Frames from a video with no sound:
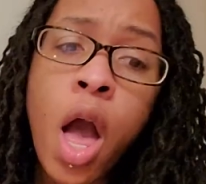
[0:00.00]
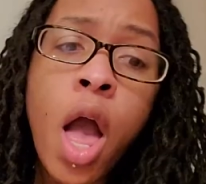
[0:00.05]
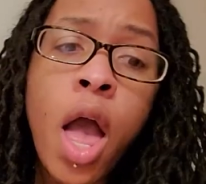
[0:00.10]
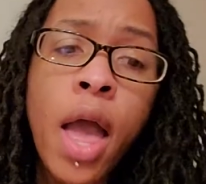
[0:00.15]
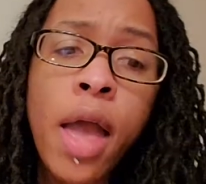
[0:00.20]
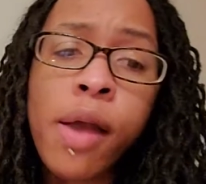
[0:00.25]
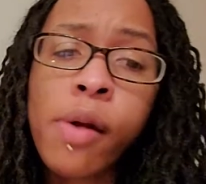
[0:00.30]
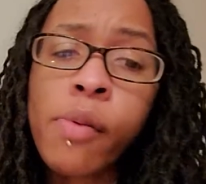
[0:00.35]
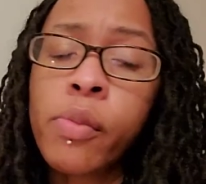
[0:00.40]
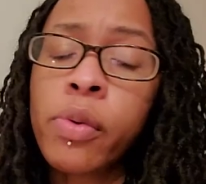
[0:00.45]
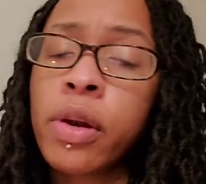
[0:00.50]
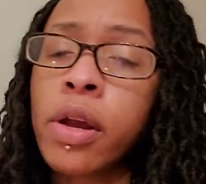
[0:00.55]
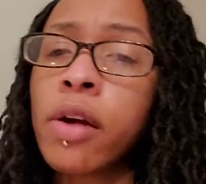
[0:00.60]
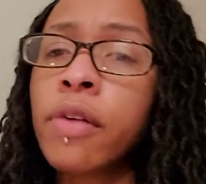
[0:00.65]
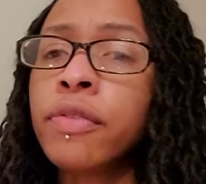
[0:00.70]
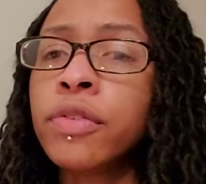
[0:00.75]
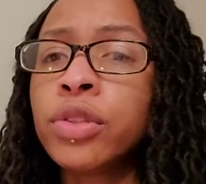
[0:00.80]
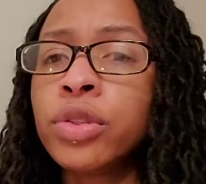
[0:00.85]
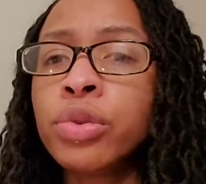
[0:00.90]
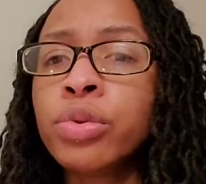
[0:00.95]
And
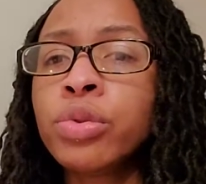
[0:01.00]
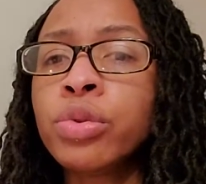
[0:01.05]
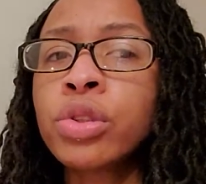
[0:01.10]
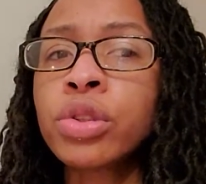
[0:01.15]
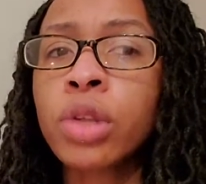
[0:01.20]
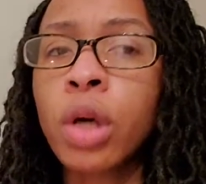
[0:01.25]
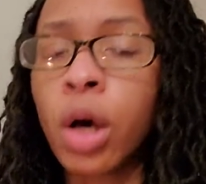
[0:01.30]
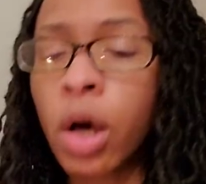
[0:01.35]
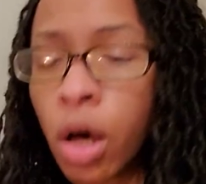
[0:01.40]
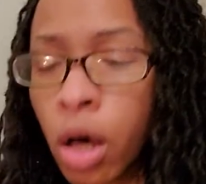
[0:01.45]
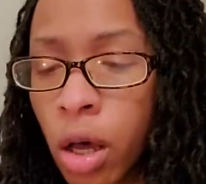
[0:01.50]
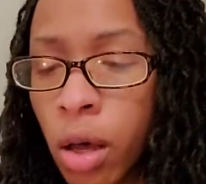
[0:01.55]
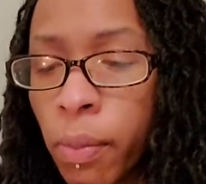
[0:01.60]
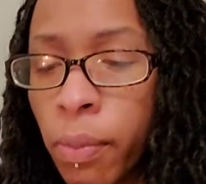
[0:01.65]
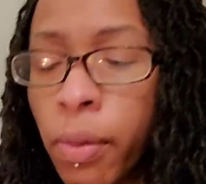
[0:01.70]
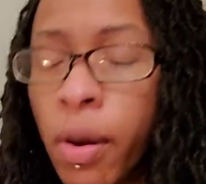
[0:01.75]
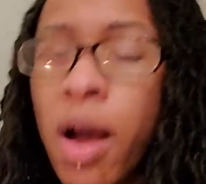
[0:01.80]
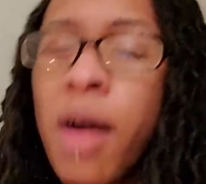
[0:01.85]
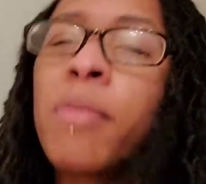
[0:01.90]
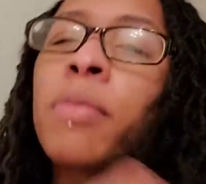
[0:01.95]
whatever you saw
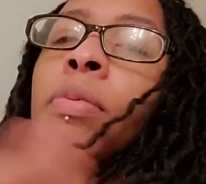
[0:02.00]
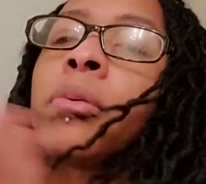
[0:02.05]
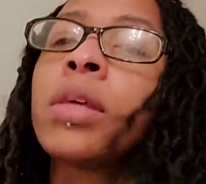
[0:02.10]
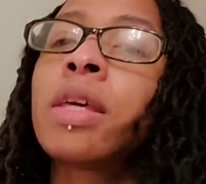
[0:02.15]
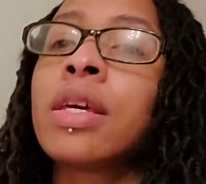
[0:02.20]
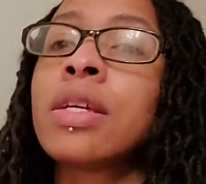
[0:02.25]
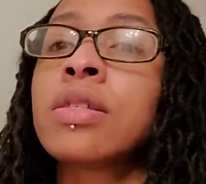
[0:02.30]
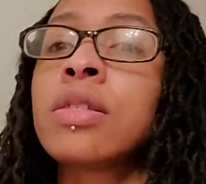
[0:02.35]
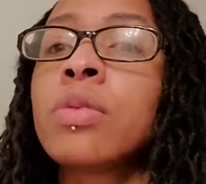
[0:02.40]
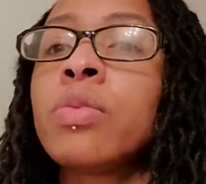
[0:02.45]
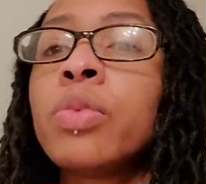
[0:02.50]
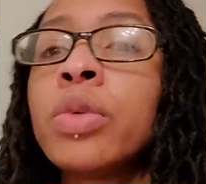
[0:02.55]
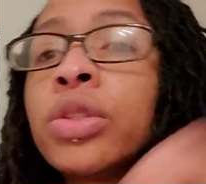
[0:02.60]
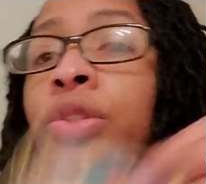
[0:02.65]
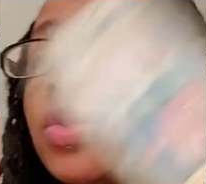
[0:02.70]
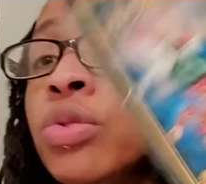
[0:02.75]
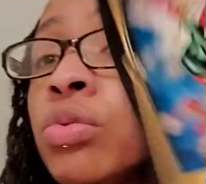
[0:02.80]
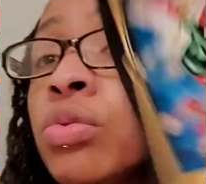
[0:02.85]
probably isn't what you